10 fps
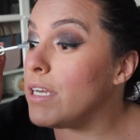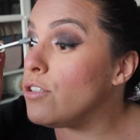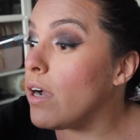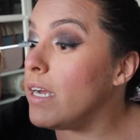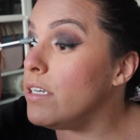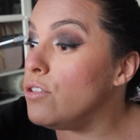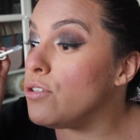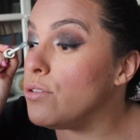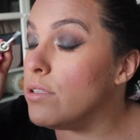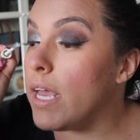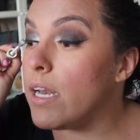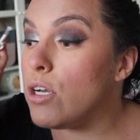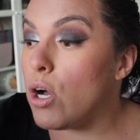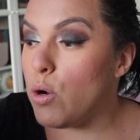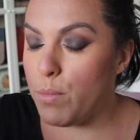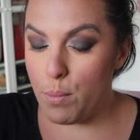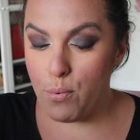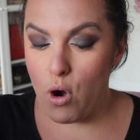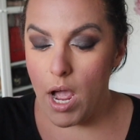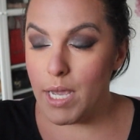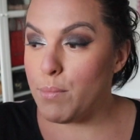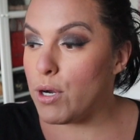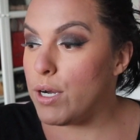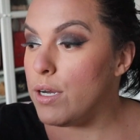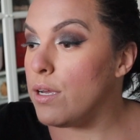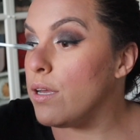tried and true Lancome primer,